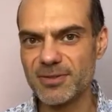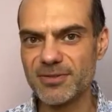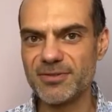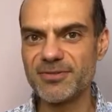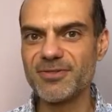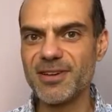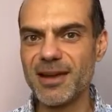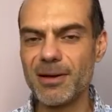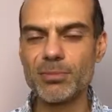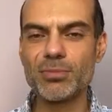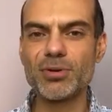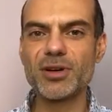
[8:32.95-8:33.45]

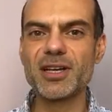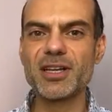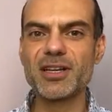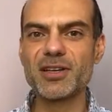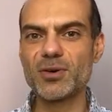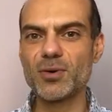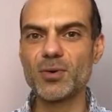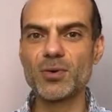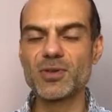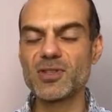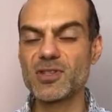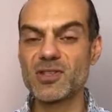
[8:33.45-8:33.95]
fabric
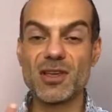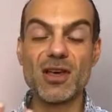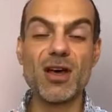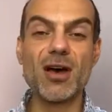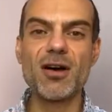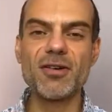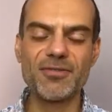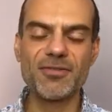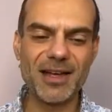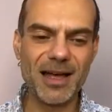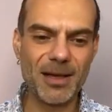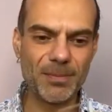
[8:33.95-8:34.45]
or
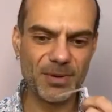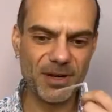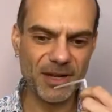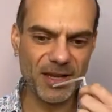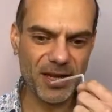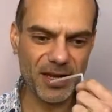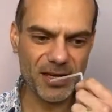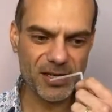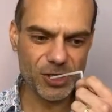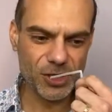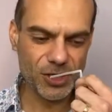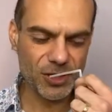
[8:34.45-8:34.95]
scarf
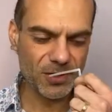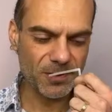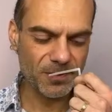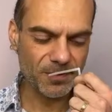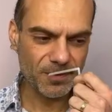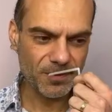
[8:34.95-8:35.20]
application.